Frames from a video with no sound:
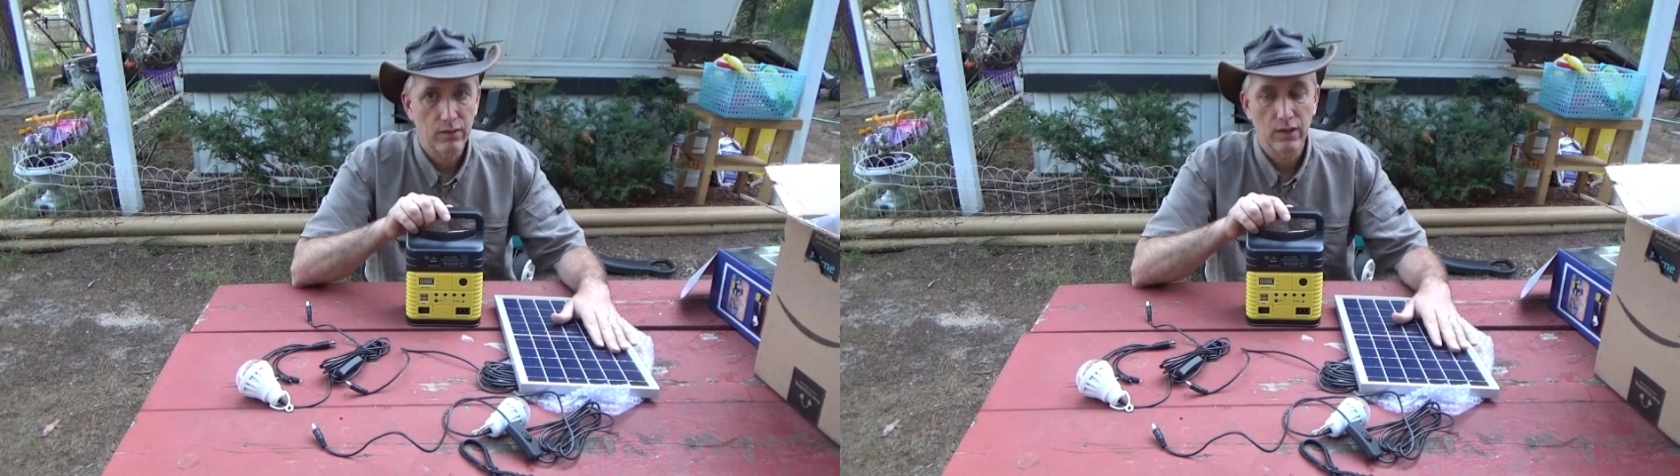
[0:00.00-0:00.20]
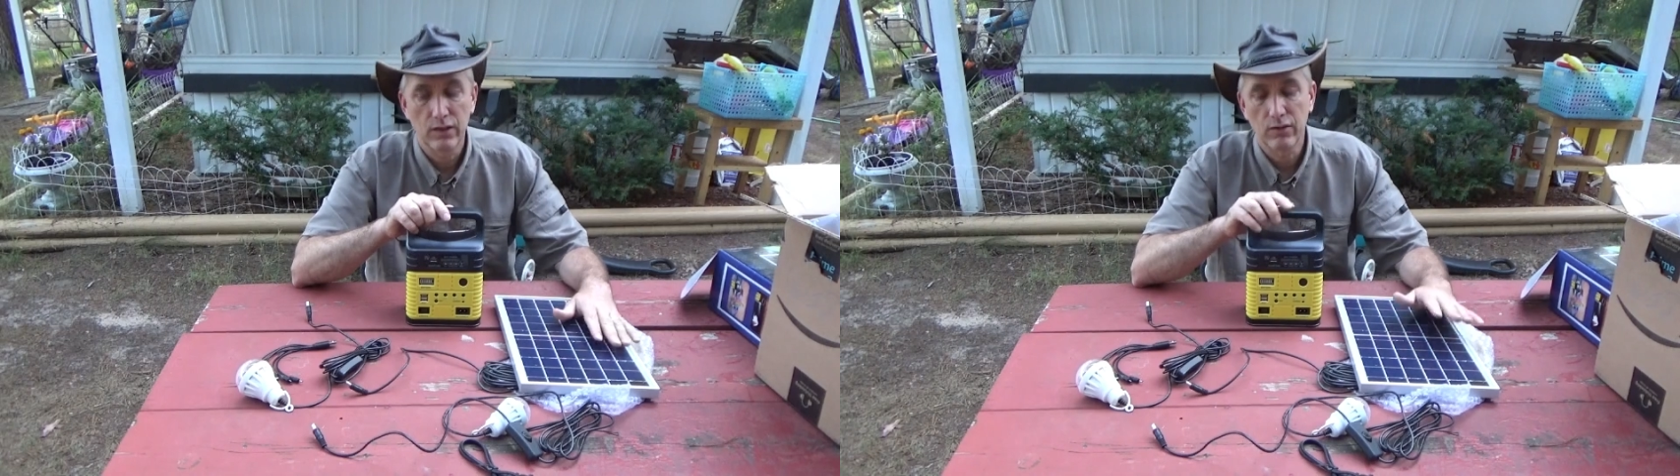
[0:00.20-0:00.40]

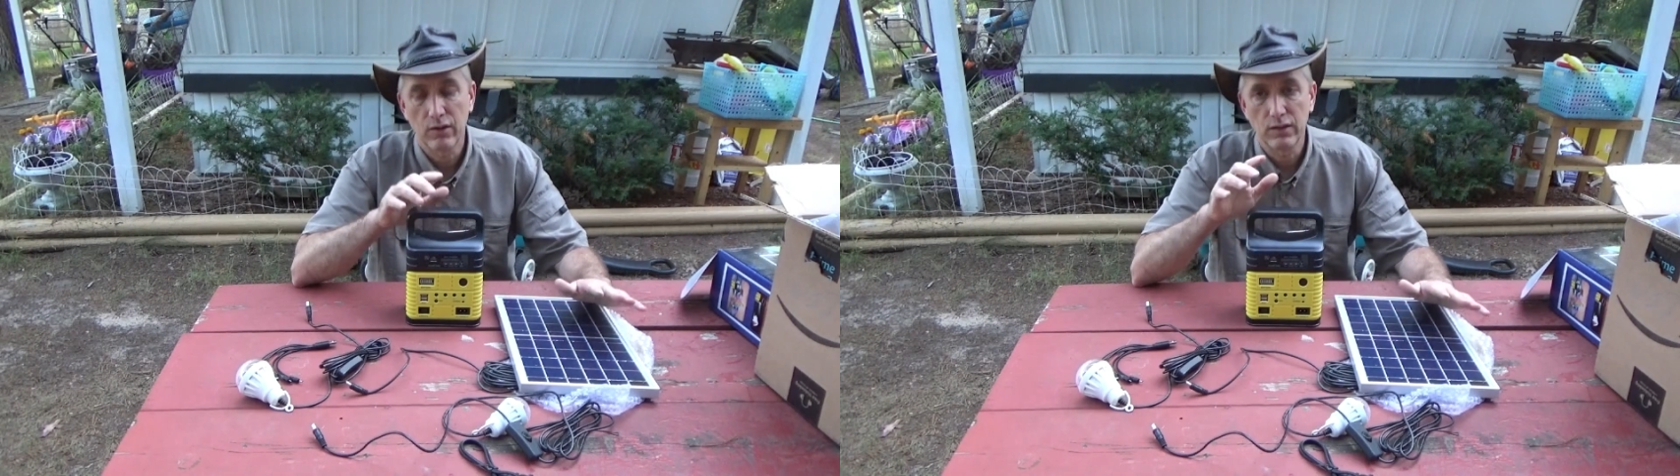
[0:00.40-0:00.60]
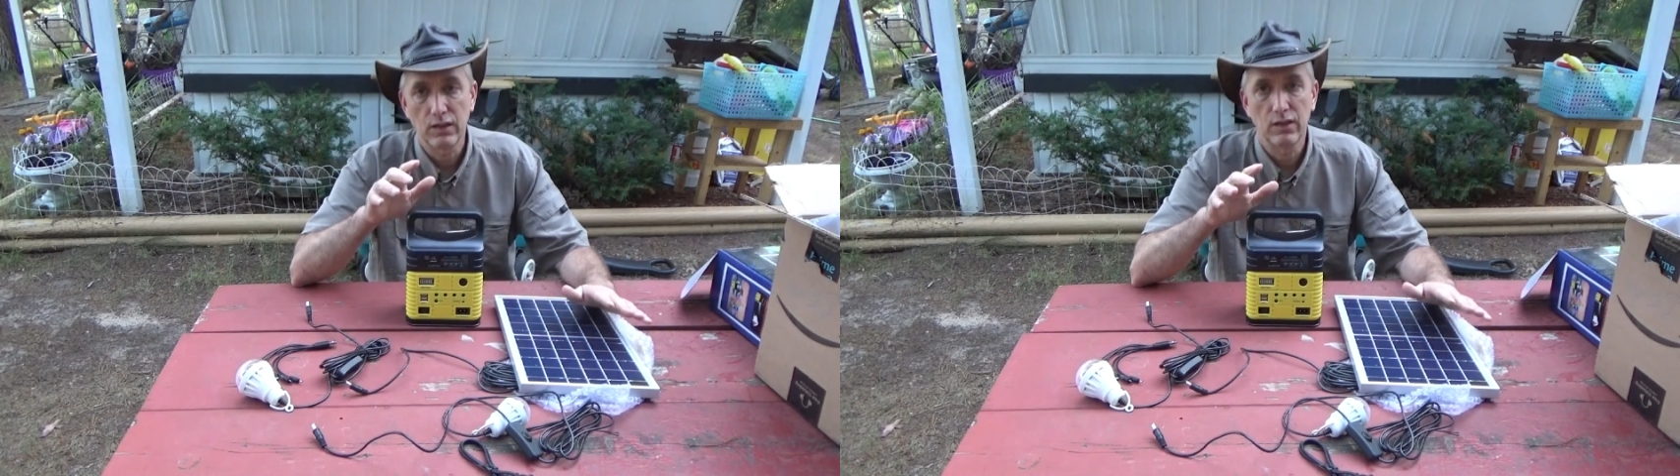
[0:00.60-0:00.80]
And the
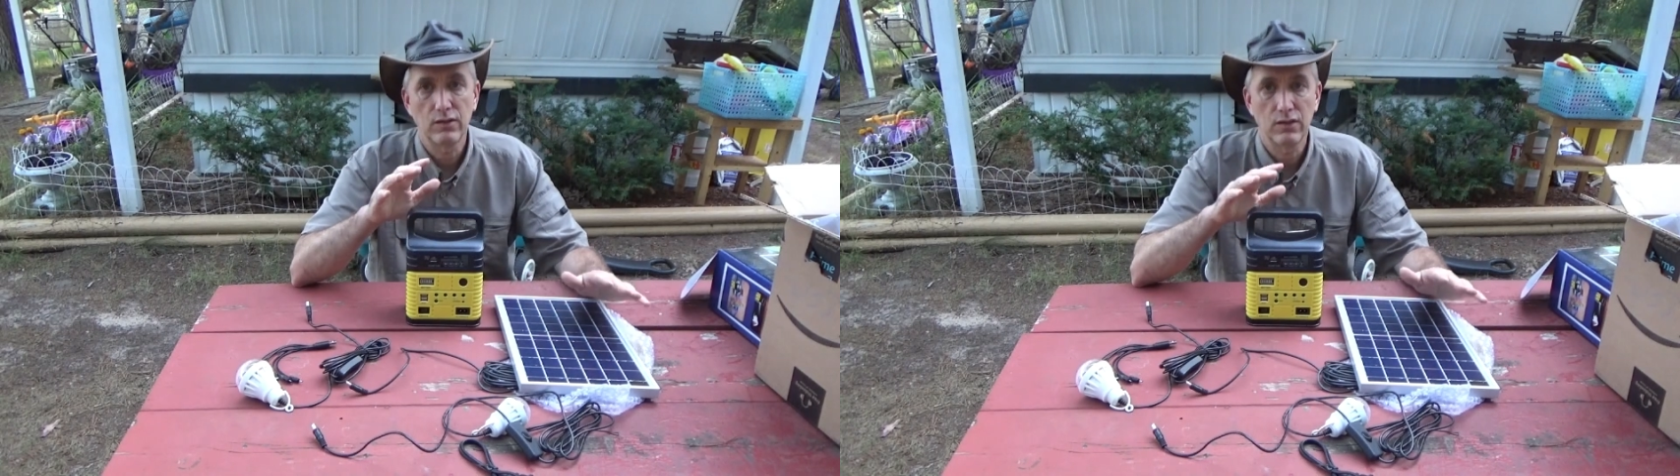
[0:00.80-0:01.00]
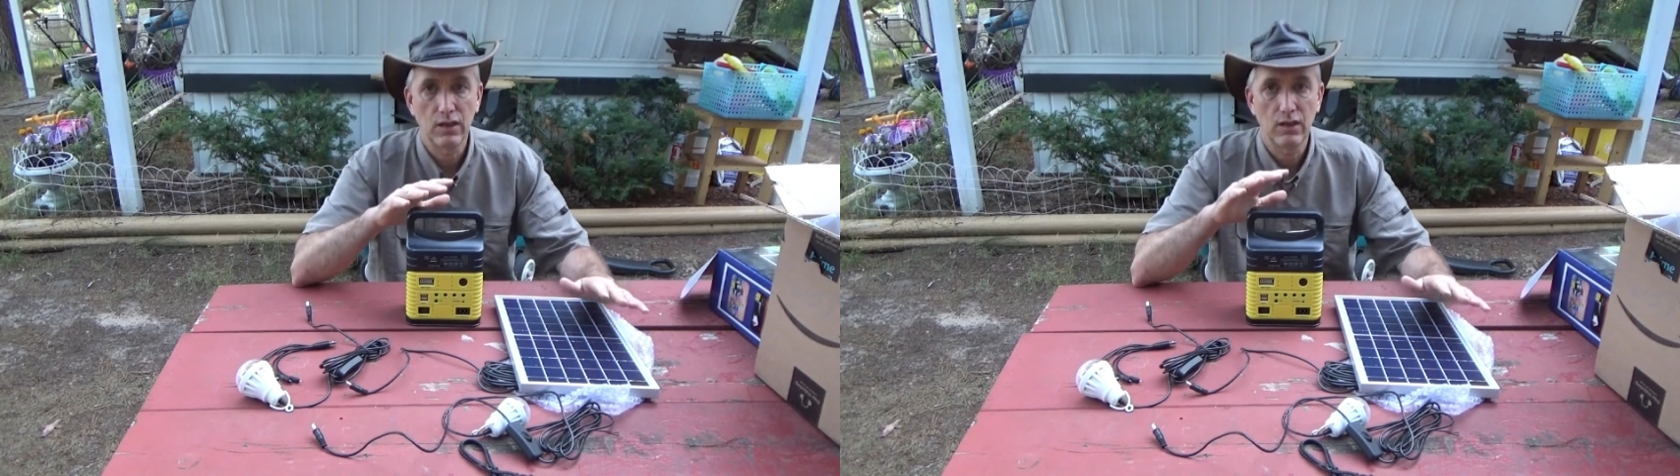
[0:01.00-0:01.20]
great thing
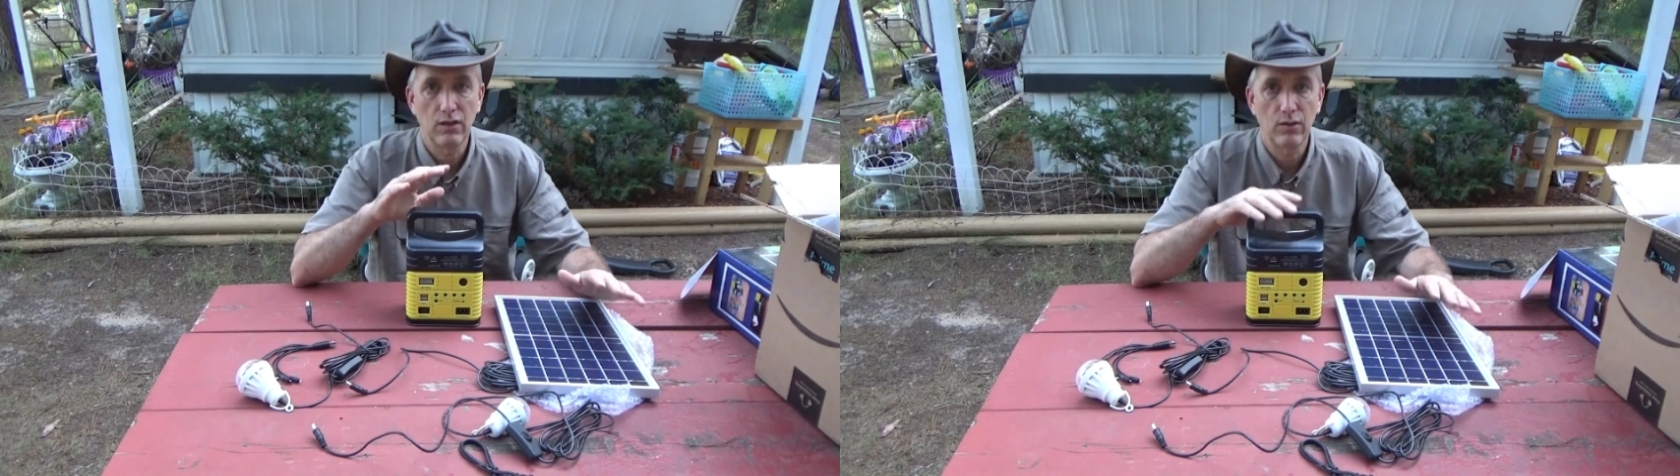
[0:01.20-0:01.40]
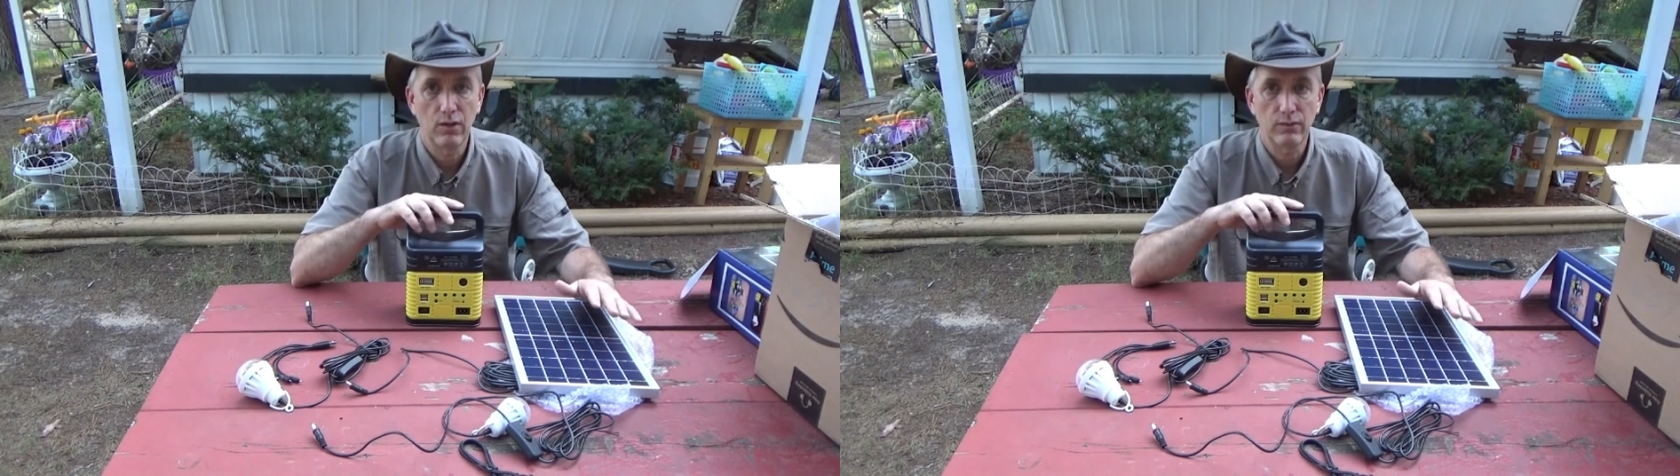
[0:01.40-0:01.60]
is, again,
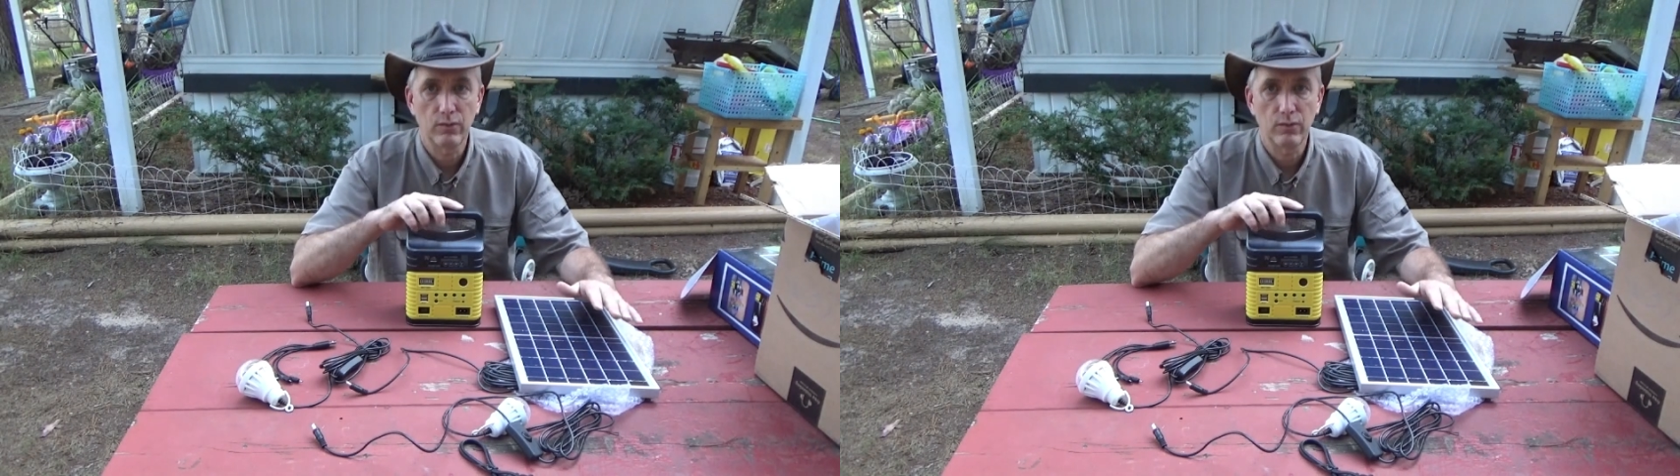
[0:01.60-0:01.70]
you don't have